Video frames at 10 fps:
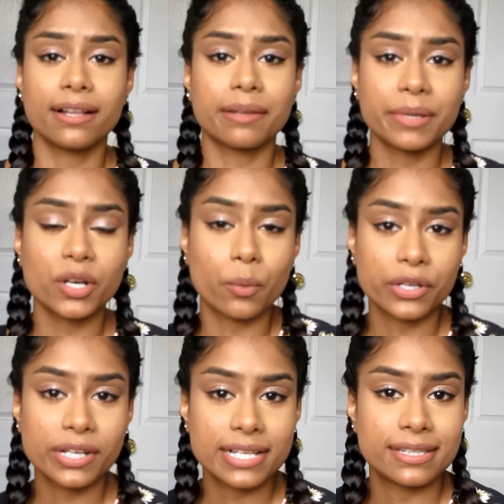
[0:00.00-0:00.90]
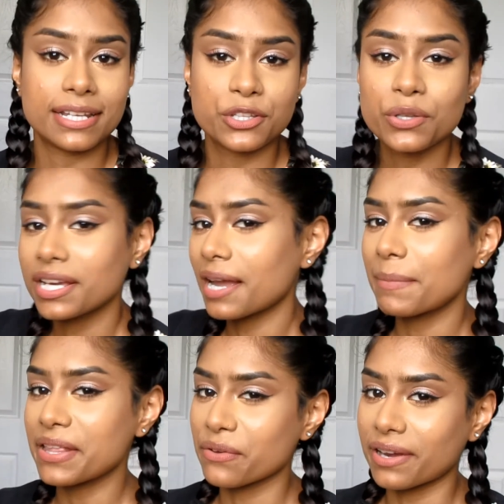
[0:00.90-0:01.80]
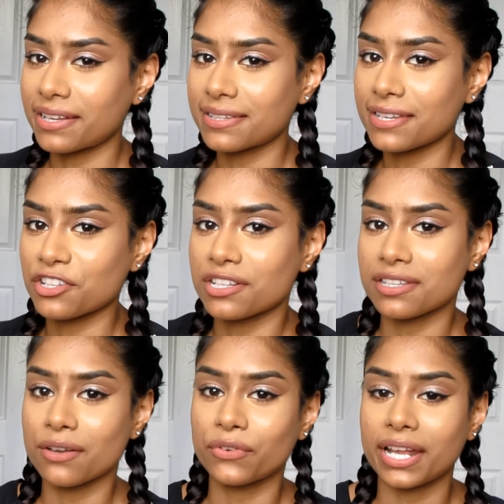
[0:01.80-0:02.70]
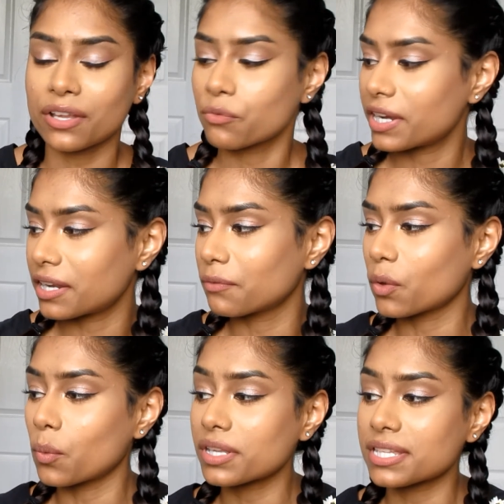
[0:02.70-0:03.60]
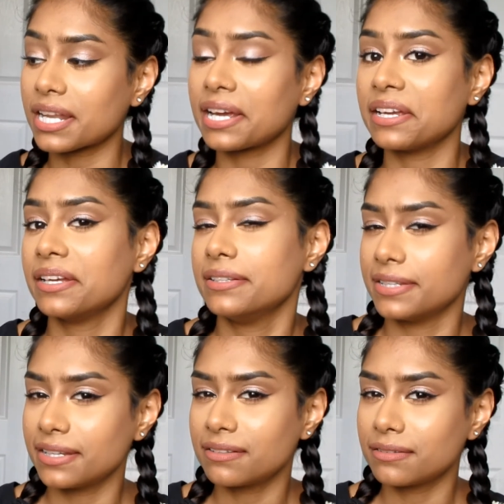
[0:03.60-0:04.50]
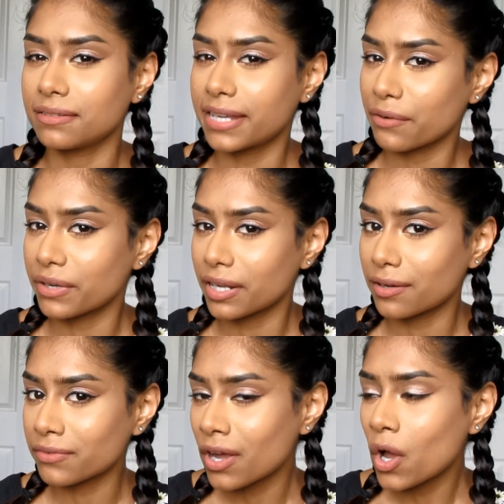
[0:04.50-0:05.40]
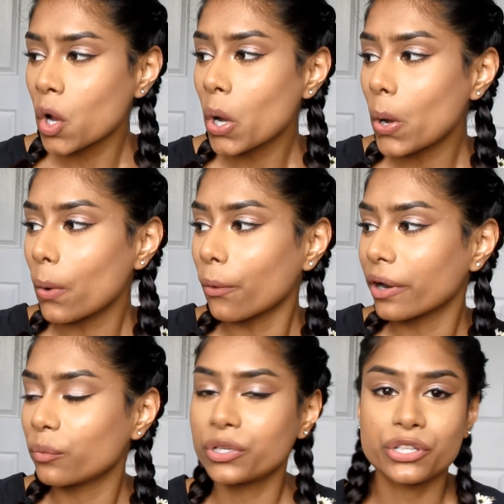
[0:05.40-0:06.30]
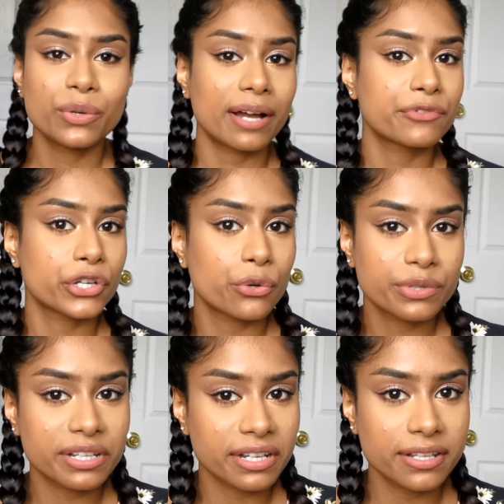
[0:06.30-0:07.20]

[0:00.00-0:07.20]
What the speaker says: let me know, what do you guys think? Do you think I made the right decisions of getting rid of the ones that I did get rid of, or would you have chosen